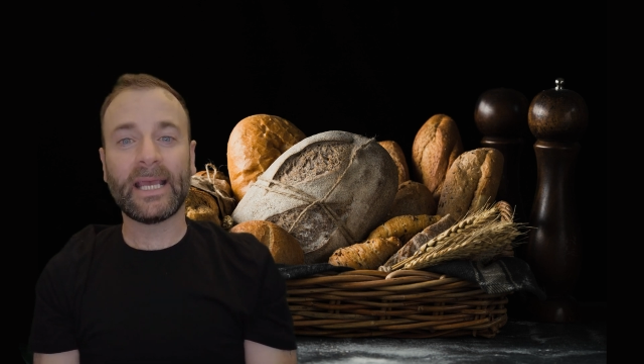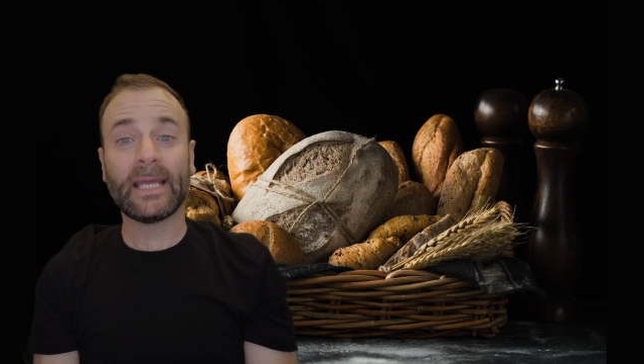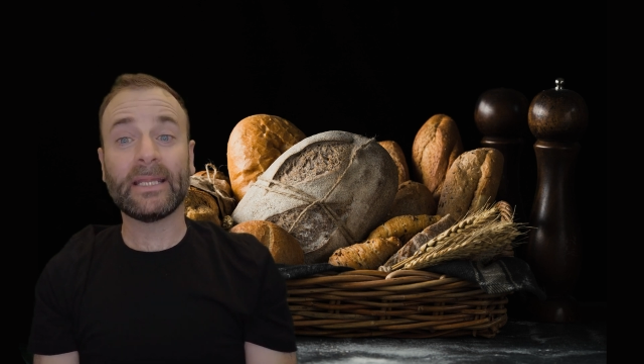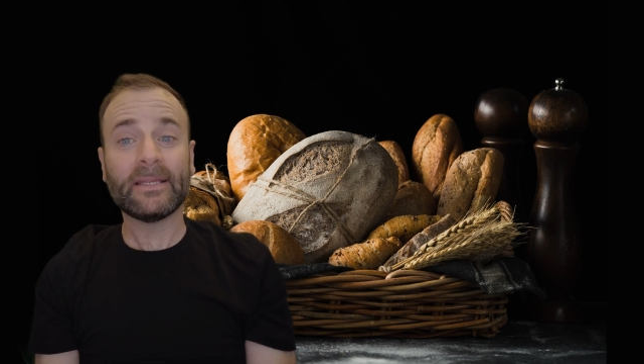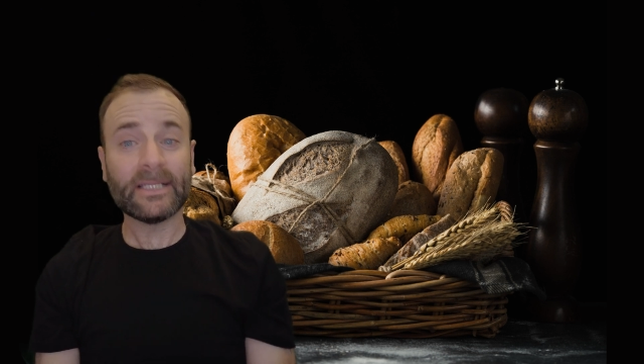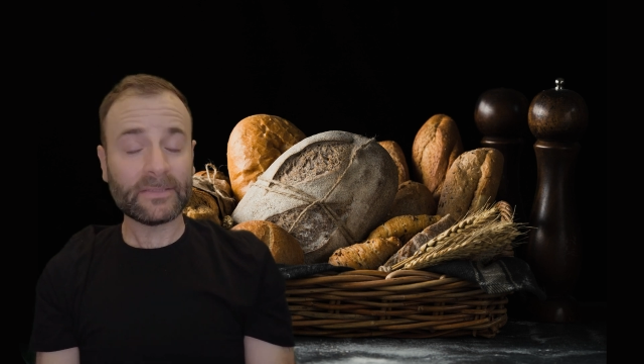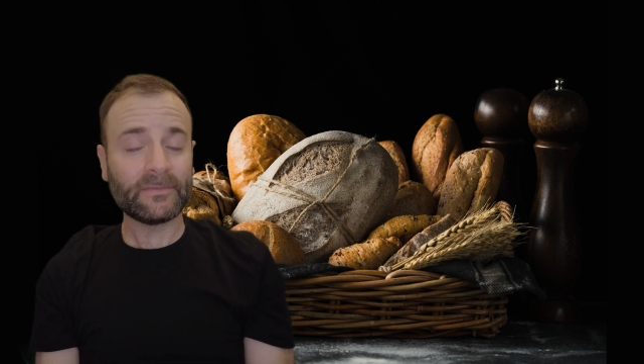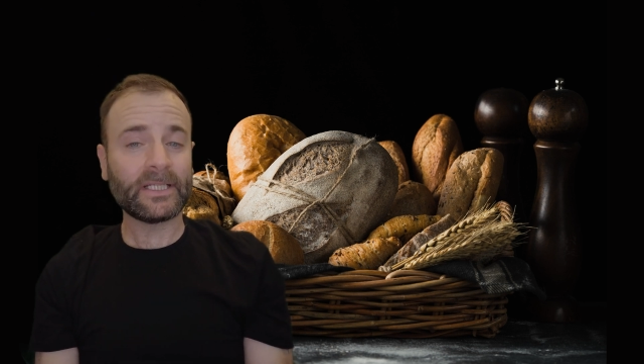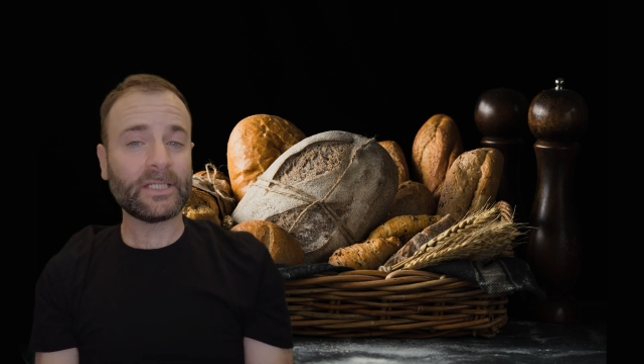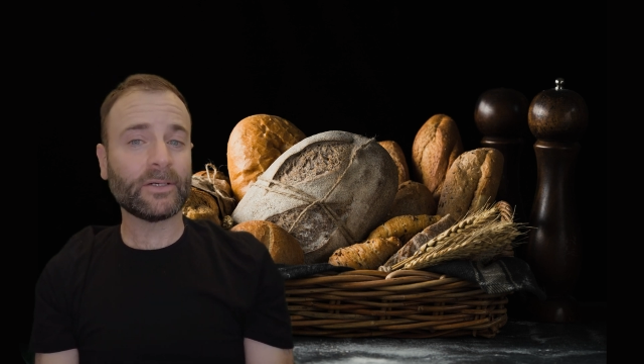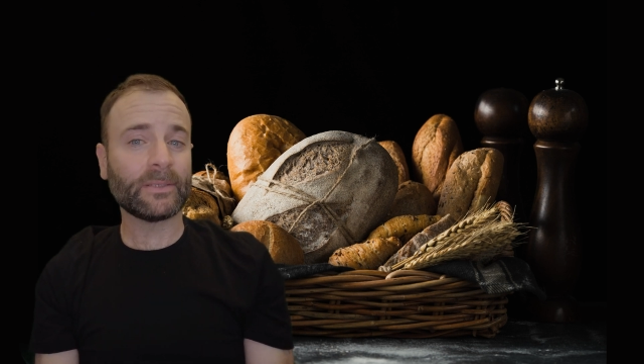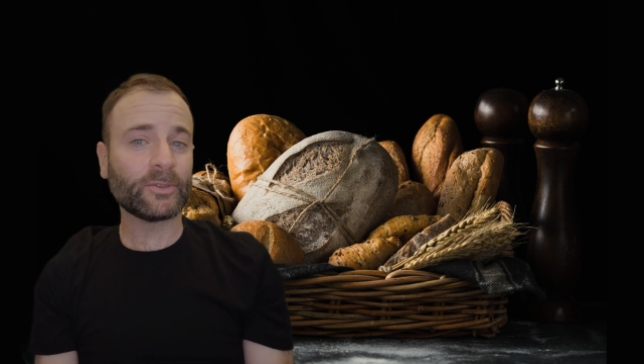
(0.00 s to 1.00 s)
and in this
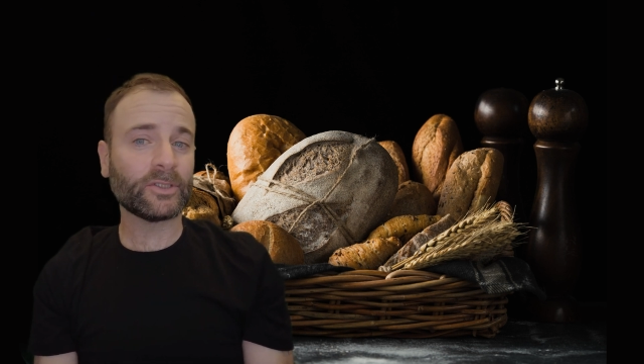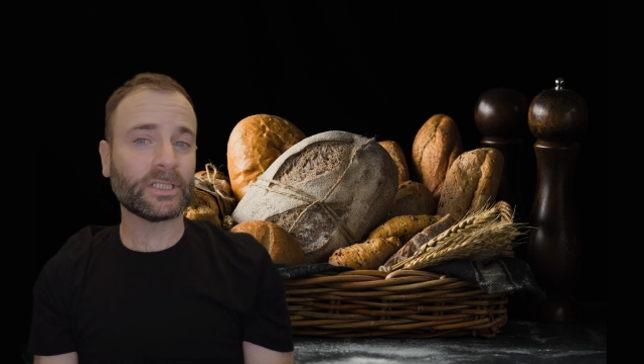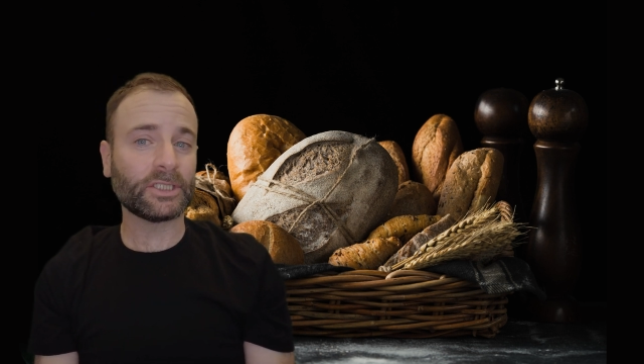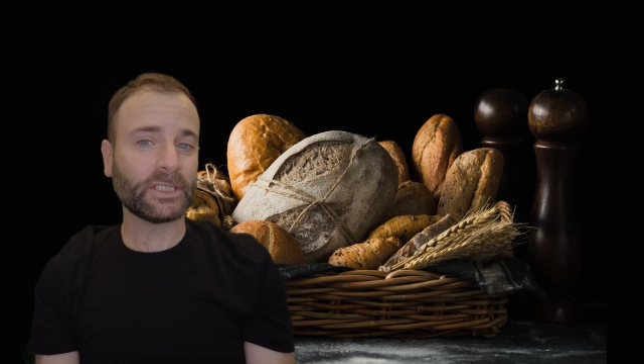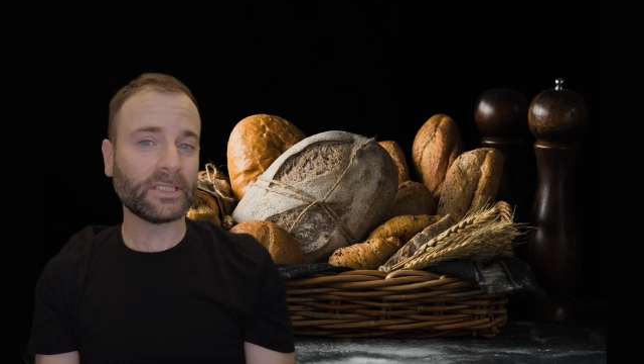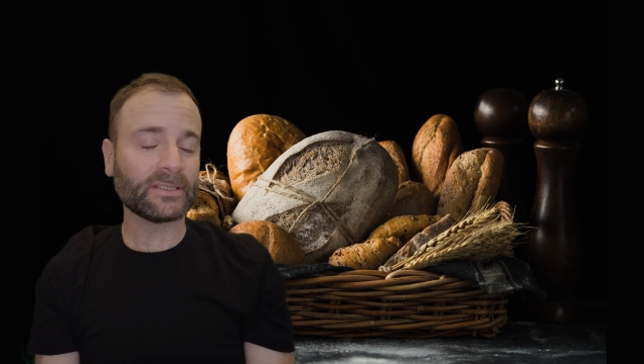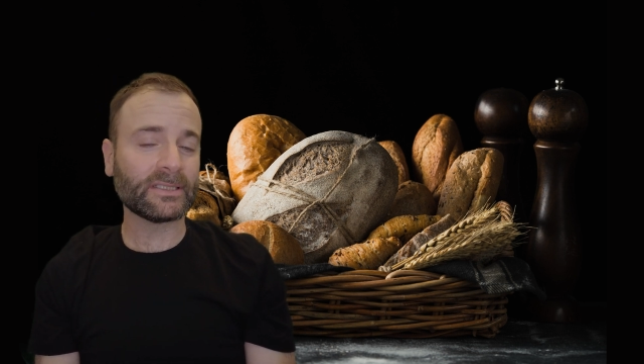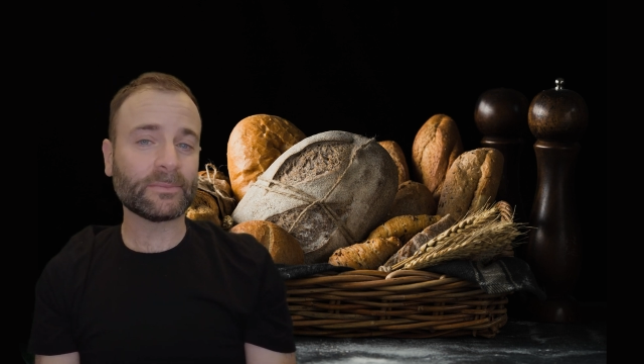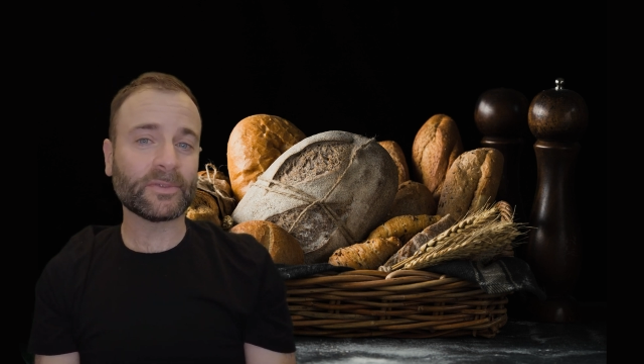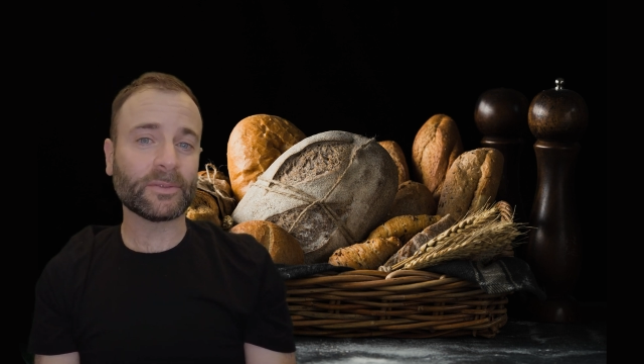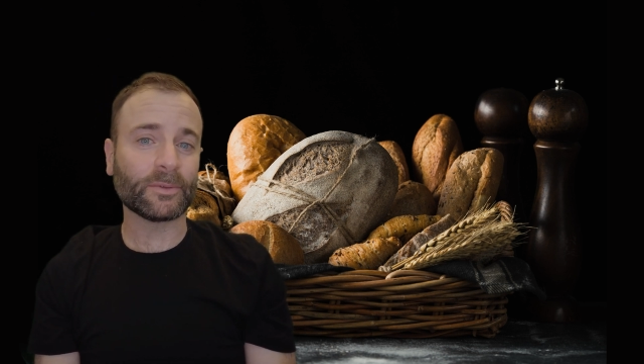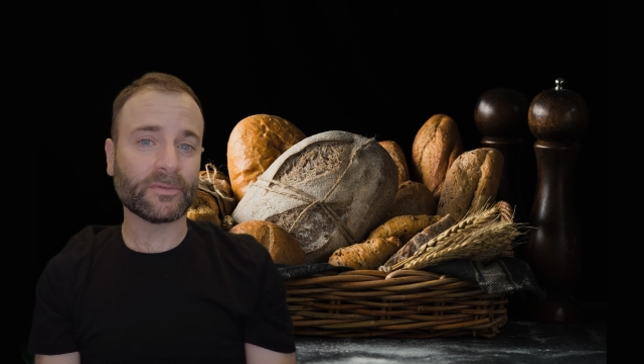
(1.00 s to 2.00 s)
video, I'm going to share
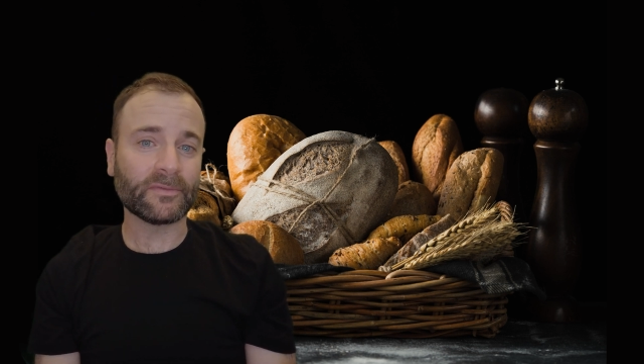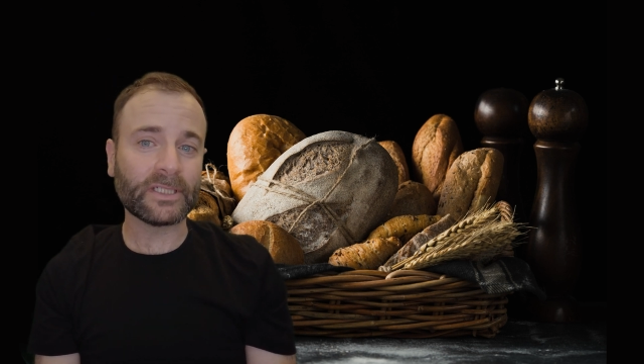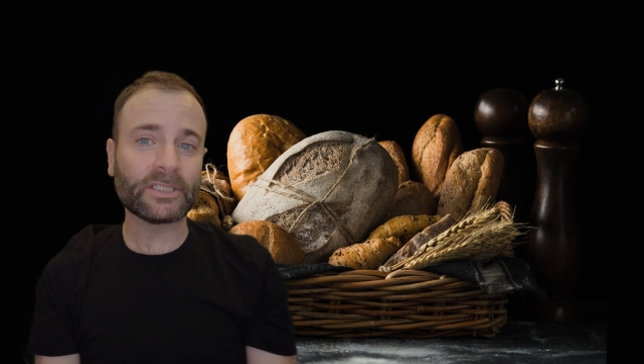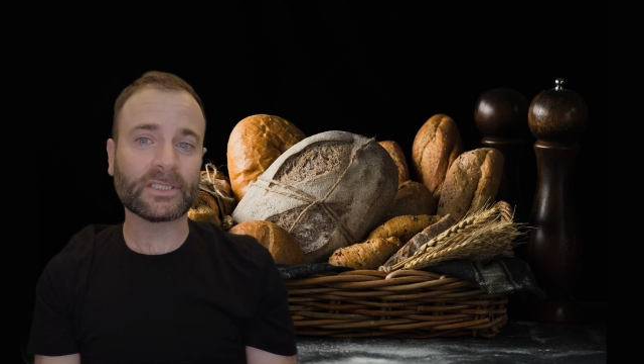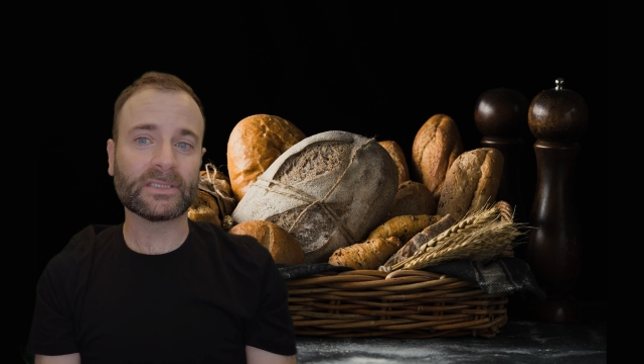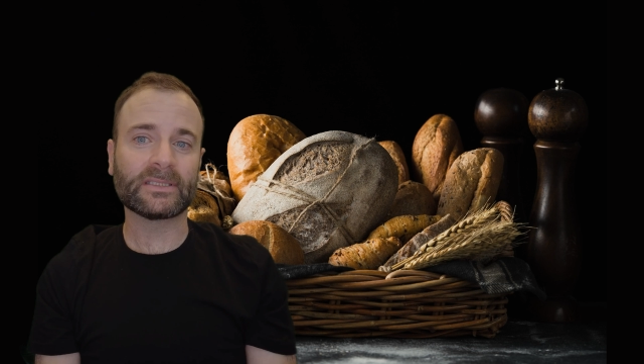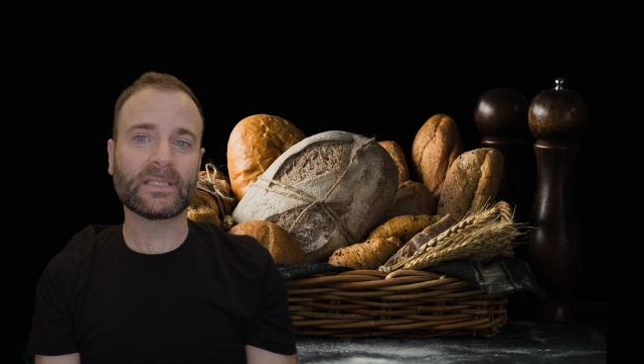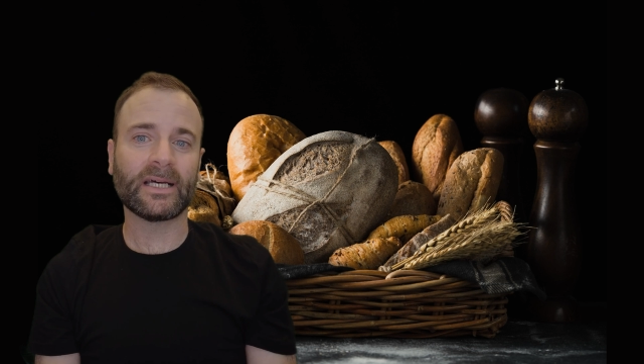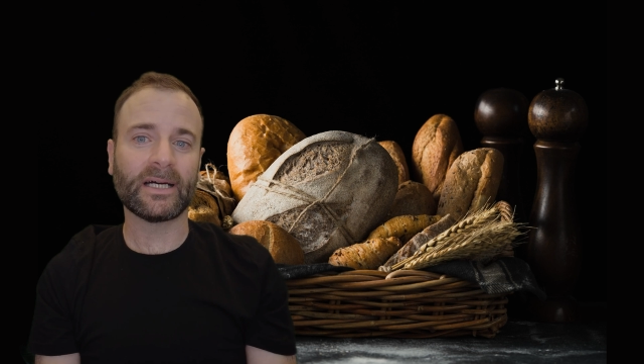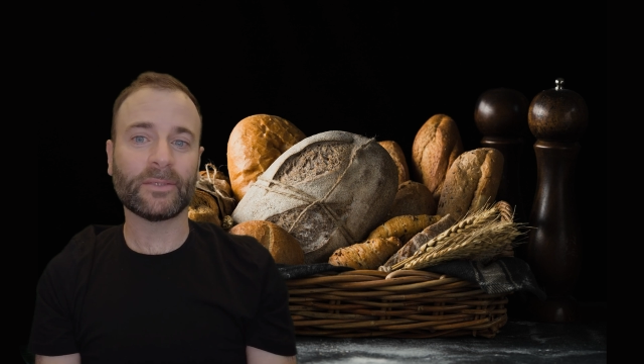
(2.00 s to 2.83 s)
some of the revisions